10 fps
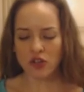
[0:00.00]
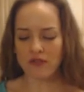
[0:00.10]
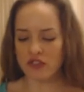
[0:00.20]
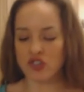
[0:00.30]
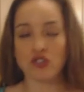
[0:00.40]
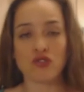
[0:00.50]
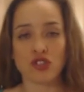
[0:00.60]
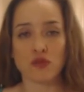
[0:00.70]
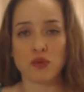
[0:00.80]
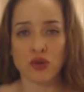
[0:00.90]
You'll have to choose
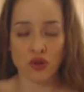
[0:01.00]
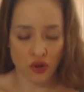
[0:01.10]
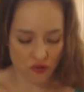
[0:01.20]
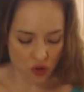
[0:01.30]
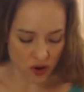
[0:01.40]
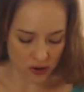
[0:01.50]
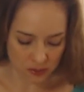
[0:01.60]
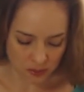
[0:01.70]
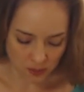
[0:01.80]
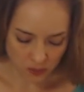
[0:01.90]
a spoon or a fork.
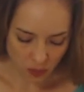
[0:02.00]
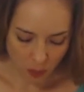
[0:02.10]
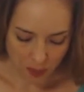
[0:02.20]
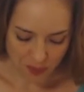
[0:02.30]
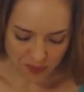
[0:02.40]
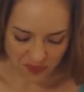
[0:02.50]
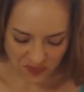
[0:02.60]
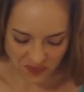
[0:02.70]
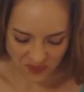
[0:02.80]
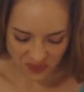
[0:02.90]

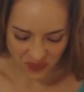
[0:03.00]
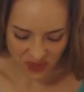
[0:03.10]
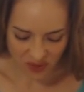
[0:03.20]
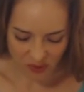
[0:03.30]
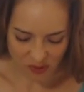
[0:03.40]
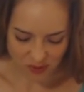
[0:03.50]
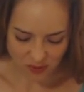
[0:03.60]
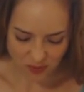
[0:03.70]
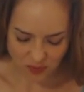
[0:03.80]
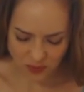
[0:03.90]

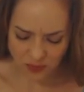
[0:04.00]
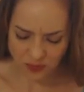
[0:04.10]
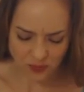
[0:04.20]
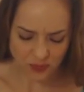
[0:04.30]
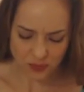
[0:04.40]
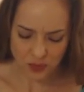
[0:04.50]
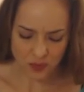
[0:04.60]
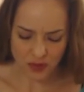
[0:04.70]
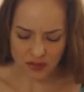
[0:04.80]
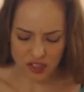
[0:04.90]

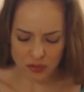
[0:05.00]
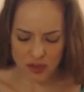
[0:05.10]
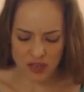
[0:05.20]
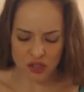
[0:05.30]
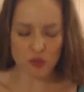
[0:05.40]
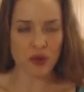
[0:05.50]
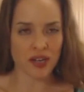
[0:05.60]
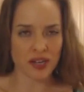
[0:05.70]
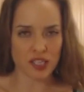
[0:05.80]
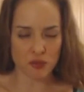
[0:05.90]
The tomatoes
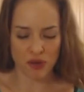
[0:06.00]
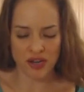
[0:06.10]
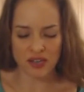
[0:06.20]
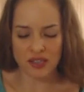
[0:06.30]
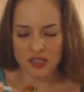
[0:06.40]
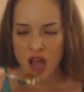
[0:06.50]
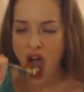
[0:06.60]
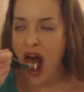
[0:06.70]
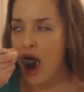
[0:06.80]
bring a nice brightness.